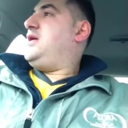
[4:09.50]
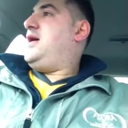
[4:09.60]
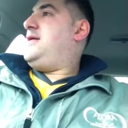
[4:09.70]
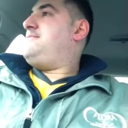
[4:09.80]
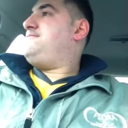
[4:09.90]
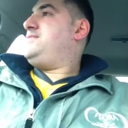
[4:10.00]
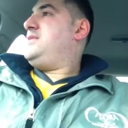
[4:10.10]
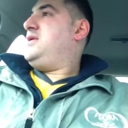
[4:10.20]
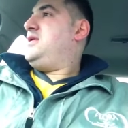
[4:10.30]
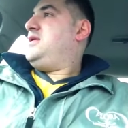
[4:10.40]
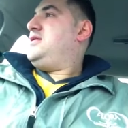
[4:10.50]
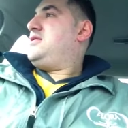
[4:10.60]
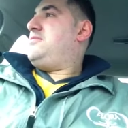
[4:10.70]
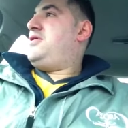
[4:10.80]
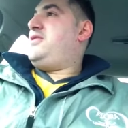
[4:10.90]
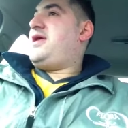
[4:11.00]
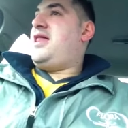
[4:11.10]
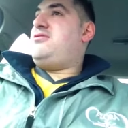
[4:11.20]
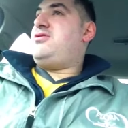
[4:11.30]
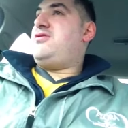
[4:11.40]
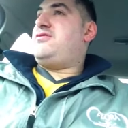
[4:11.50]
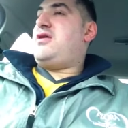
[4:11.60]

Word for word: Mm. Um, and burn the calories off.